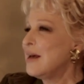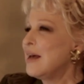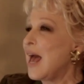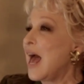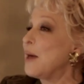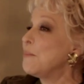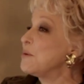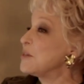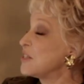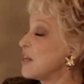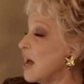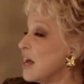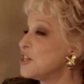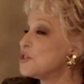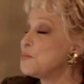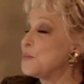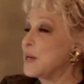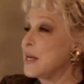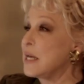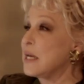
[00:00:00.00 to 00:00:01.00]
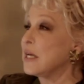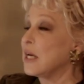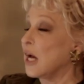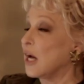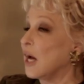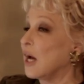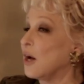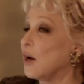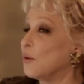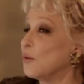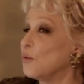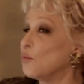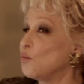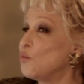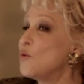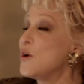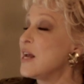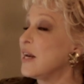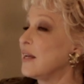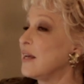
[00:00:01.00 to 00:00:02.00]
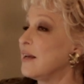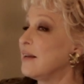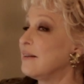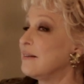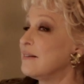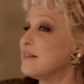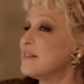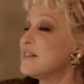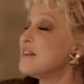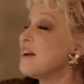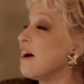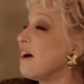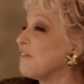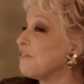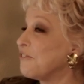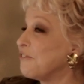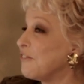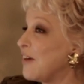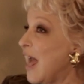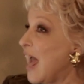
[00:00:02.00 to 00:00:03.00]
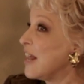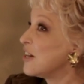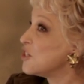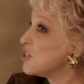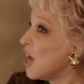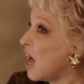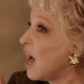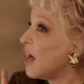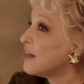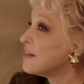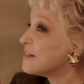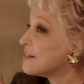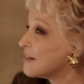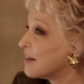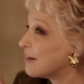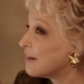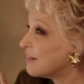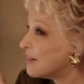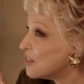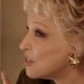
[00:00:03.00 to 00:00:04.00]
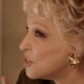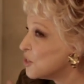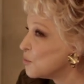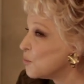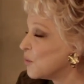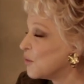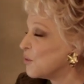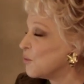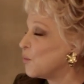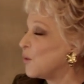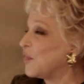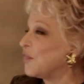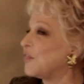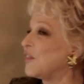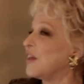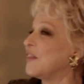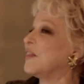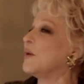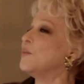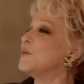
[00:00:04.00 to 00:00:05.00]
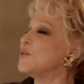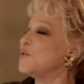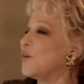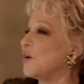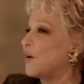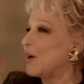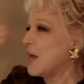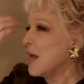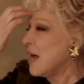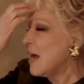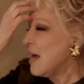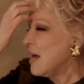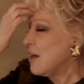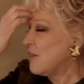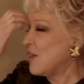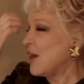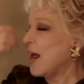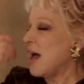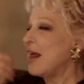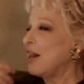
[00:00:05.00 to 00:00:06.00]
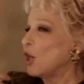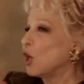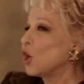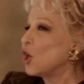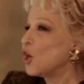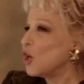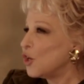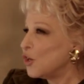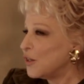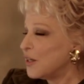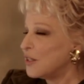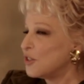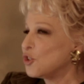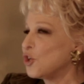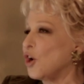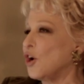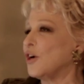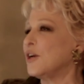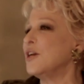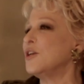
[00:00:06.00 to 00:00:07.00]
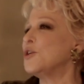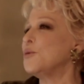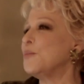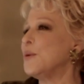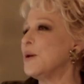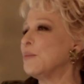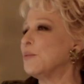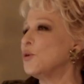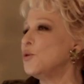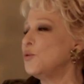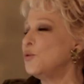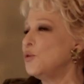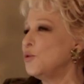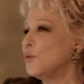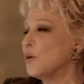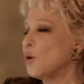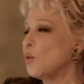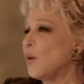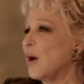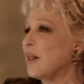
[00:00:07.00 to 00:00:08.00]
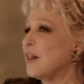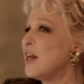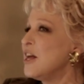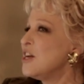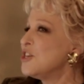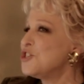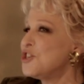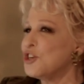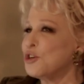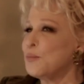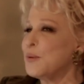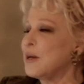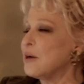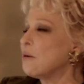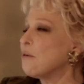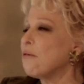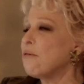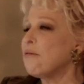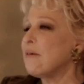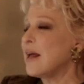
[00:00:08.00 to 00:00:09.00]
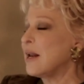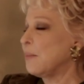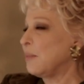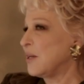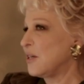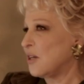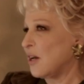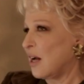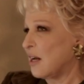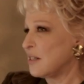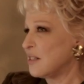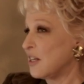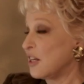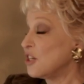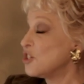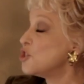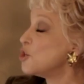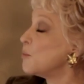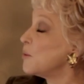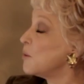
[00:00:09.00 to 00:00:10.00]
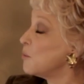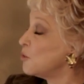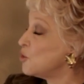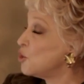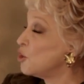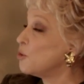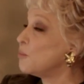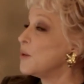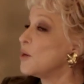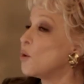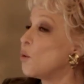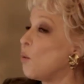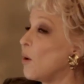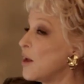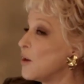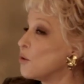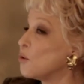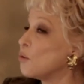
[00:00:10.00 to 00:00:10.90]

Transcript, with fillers: and besides being uh, really tough and toxic. This is what the one thing that was very that I learned in talking to people who knew her well. She could be incredibly toxic, and she she could be quite